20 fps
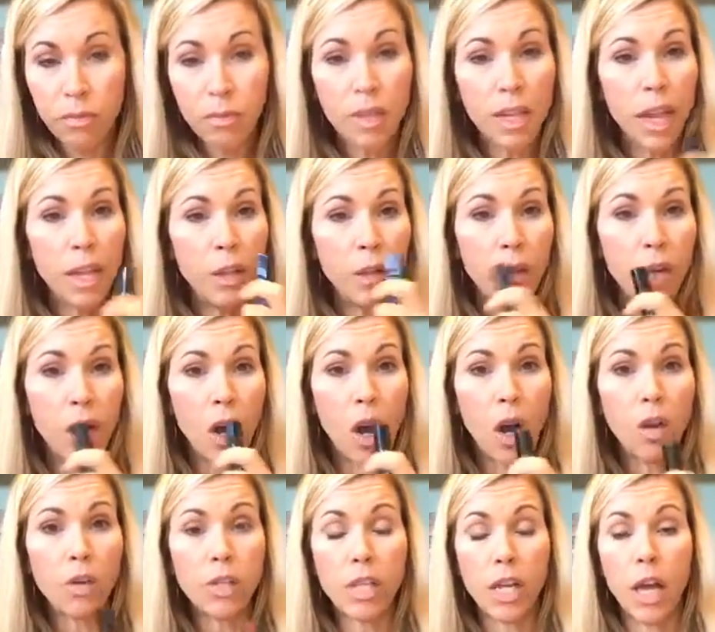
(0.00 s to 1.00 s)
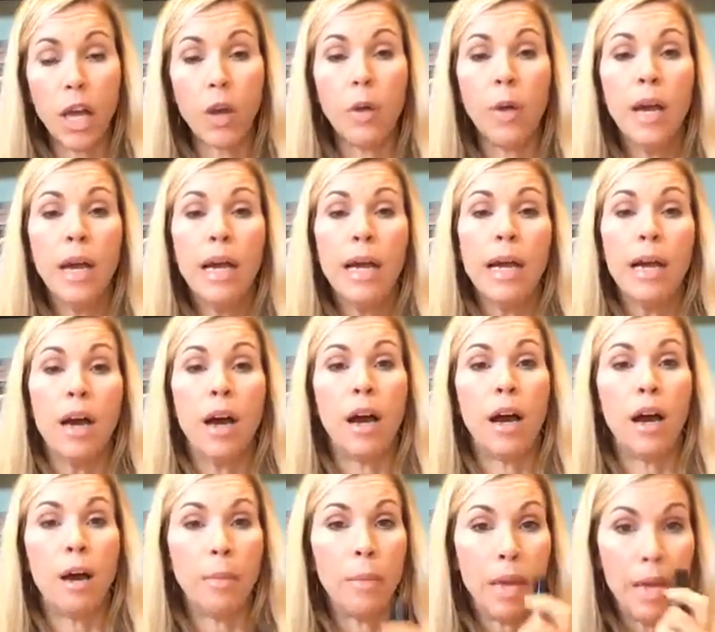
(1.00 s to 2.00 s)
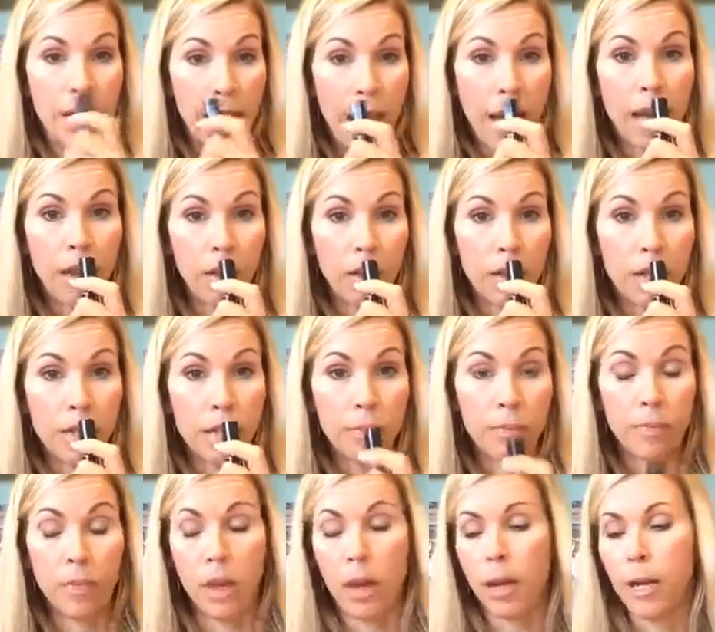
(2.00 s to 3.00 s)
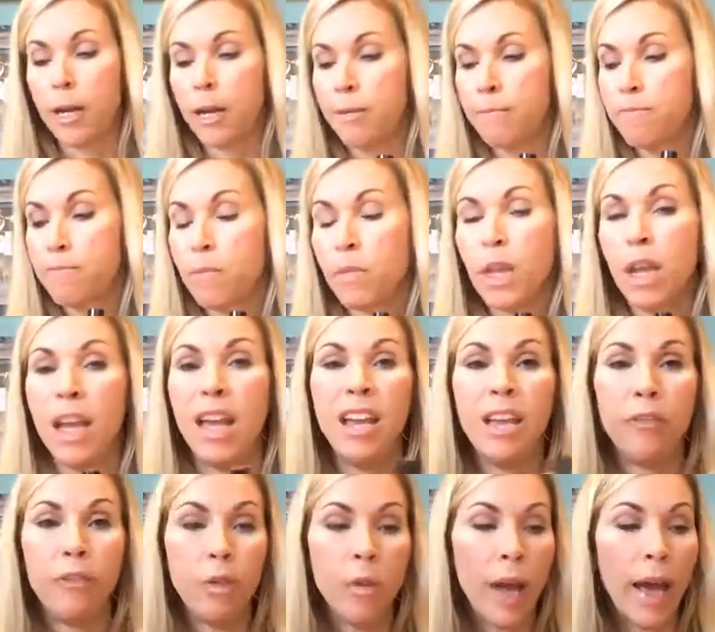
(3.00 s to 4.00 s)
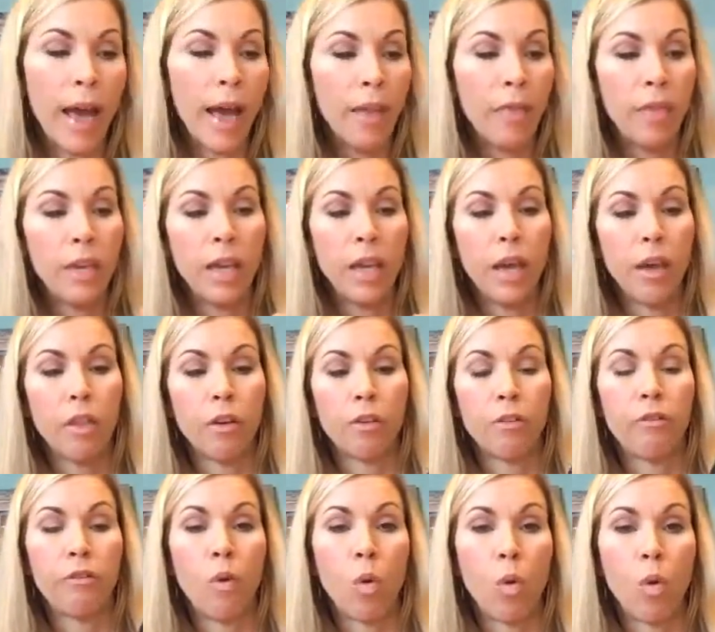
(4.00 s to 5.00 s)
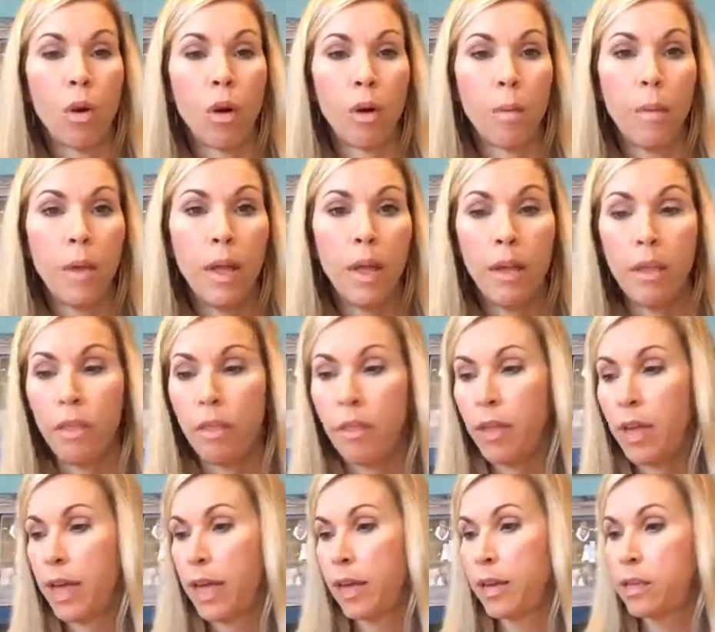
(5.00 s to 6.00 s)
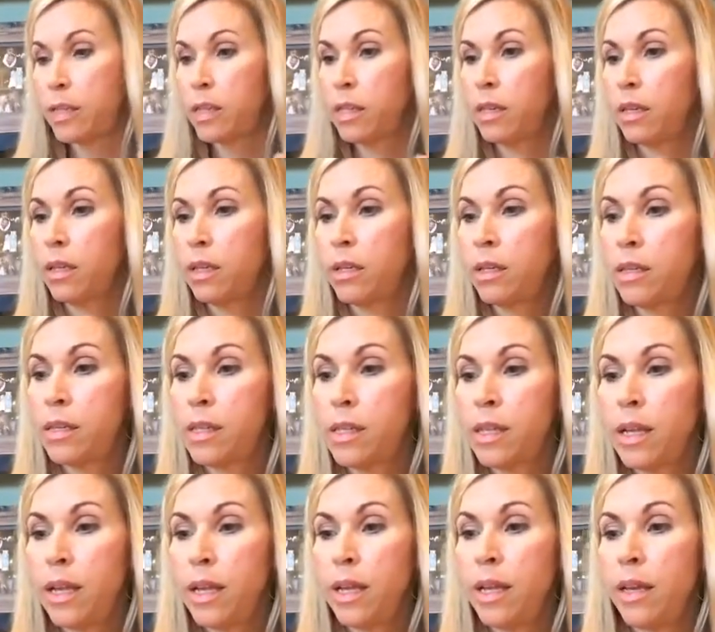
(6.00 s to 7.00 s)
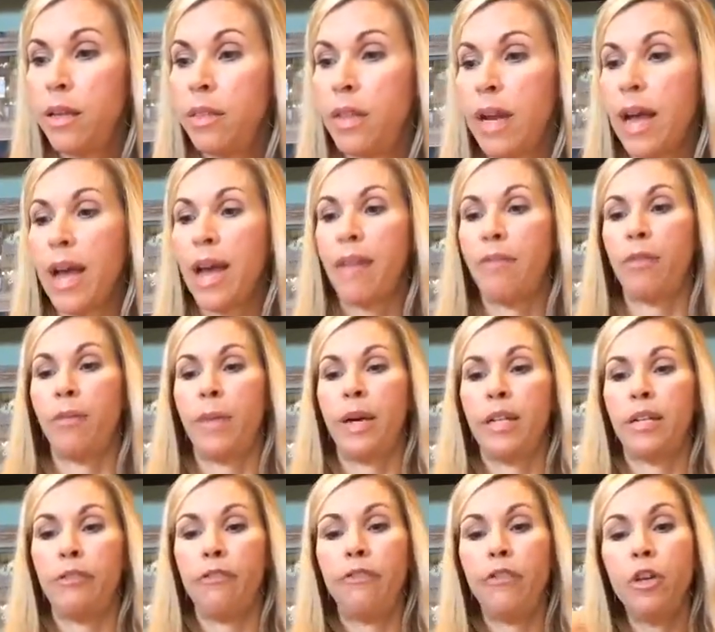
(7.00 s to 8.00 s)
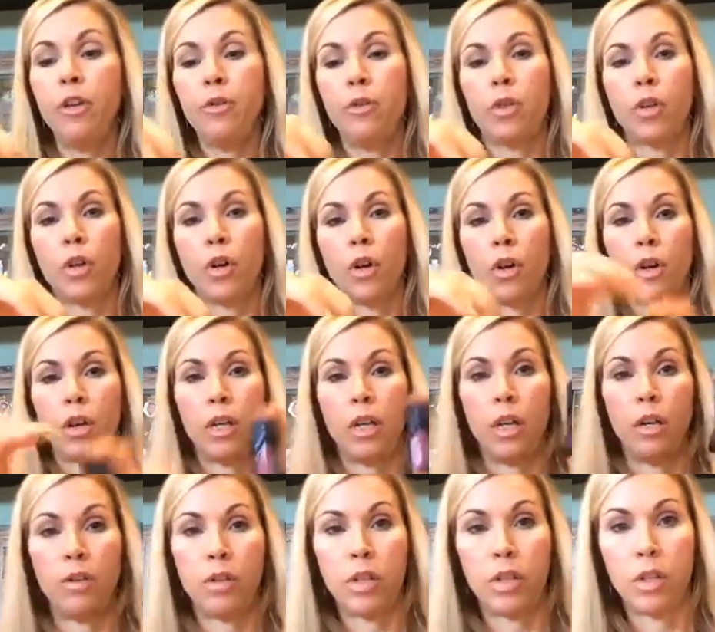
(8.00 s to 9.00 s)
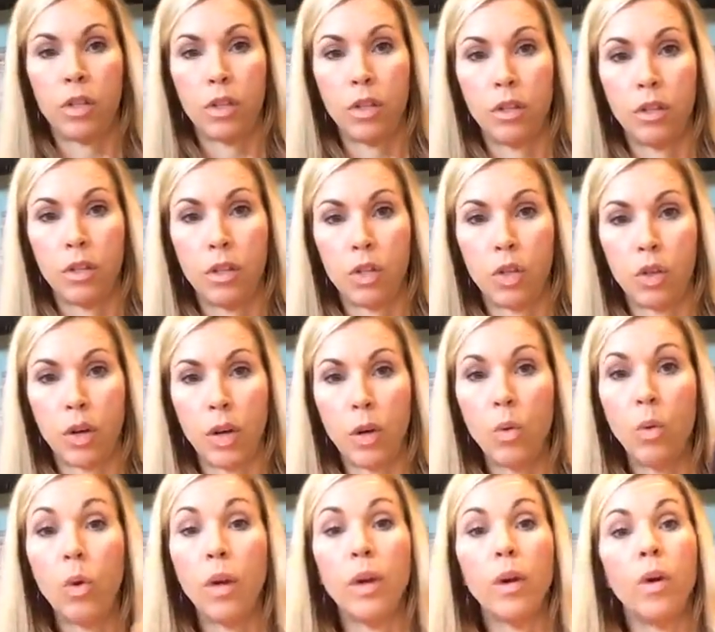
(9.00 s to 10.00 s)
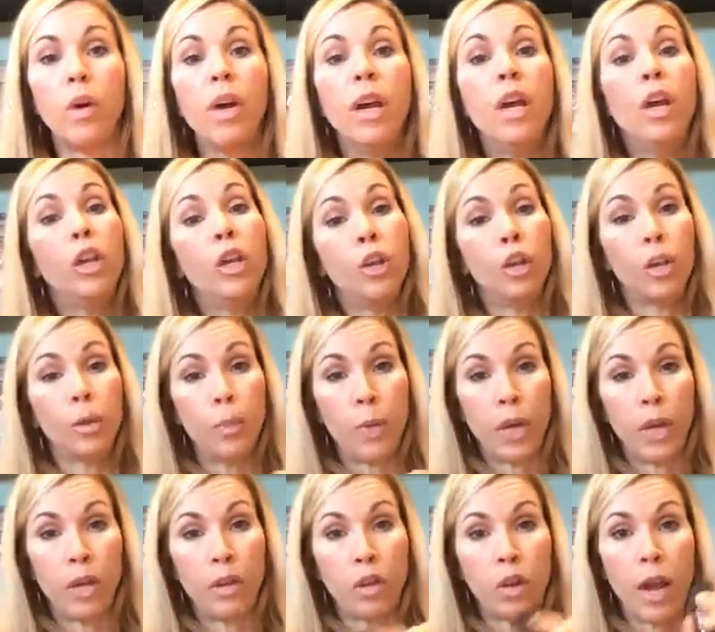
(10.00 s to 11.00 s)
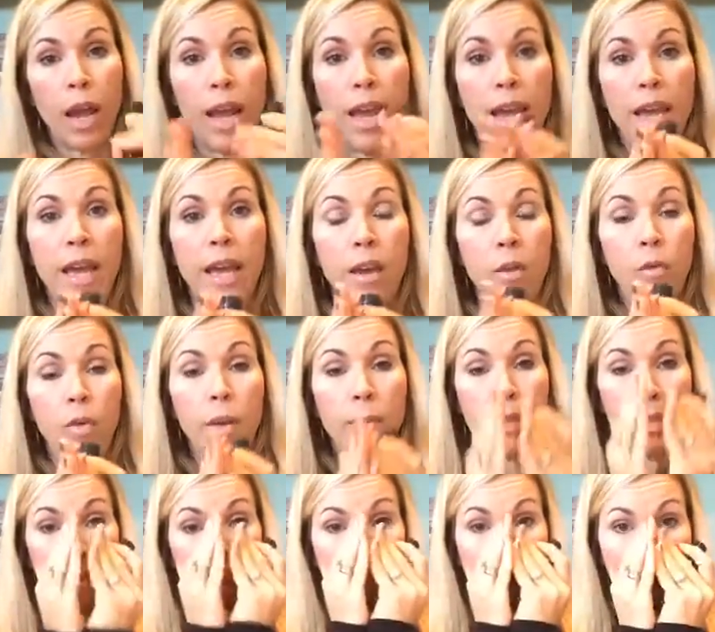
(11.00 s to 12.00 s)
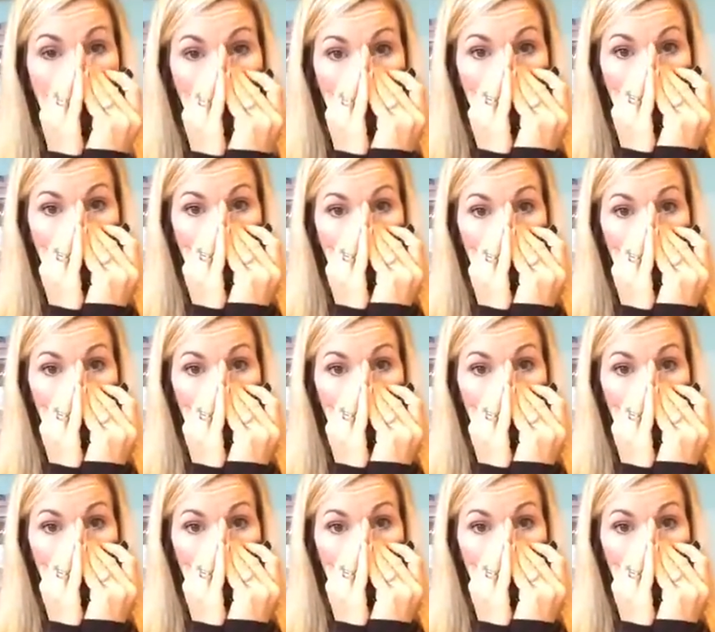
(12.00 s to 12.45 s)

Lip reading: and you can also inhale it. And if you had the other form that, that I have in my diffuser, just the straight oil, you could put it in your hand, rub it together,